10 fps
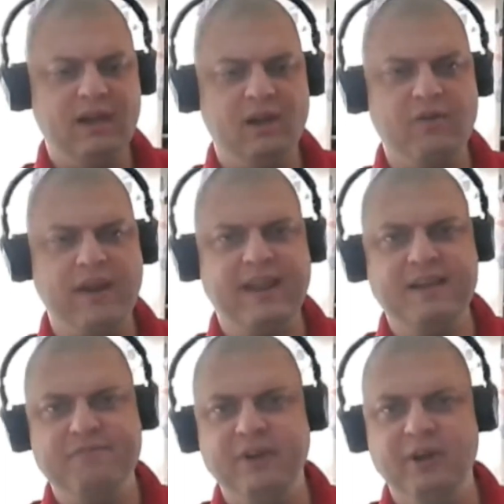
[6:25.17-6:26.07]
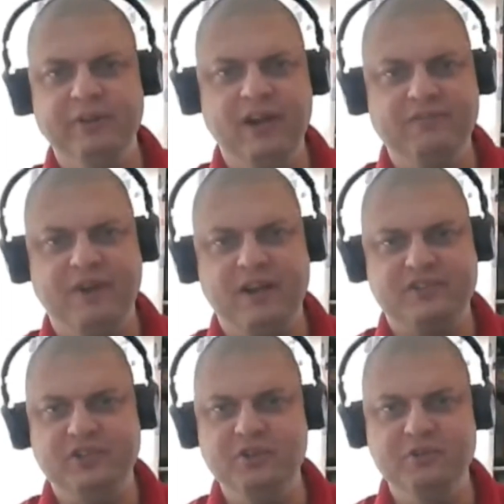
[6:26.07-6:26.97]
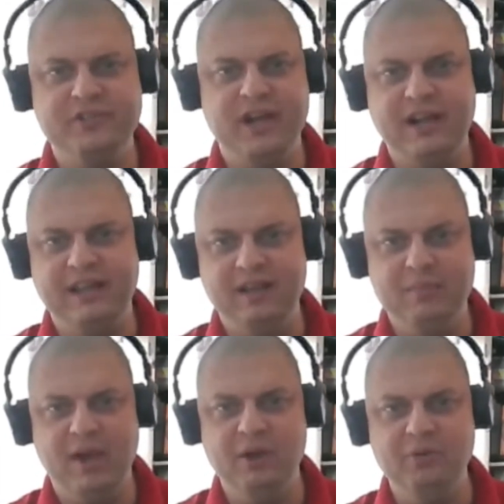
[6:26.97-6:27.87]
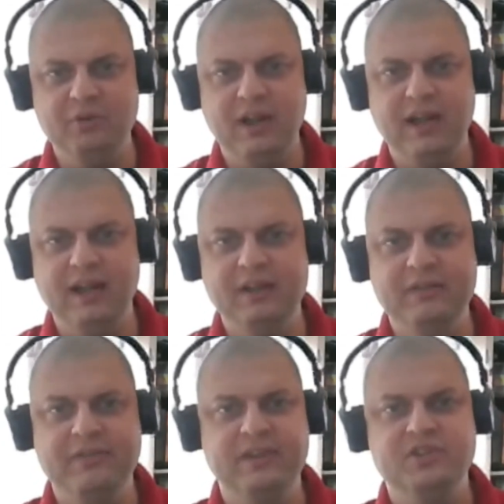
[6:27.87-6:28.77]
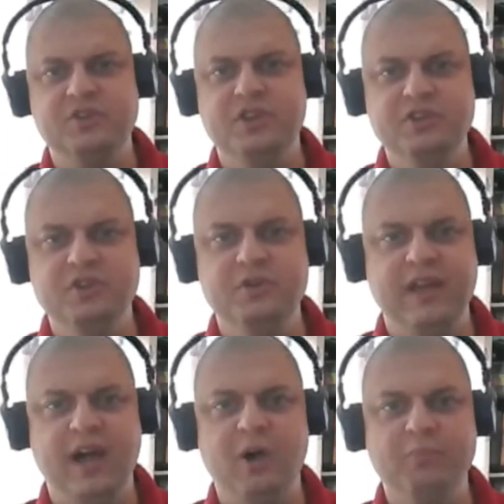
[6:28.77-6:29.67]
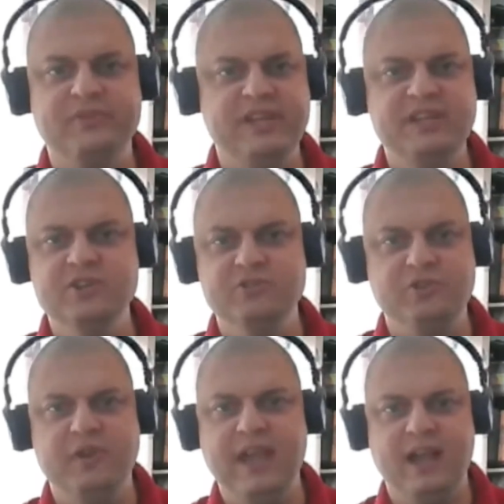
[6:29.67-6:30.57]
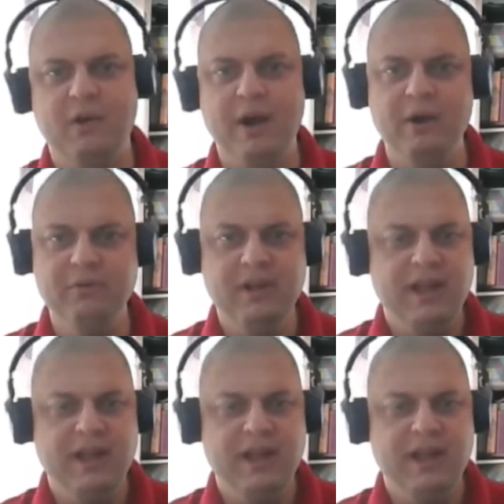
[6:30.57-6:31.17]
Greg Gutfeld on Fox News talking about things you can do to help seniors who can't go out.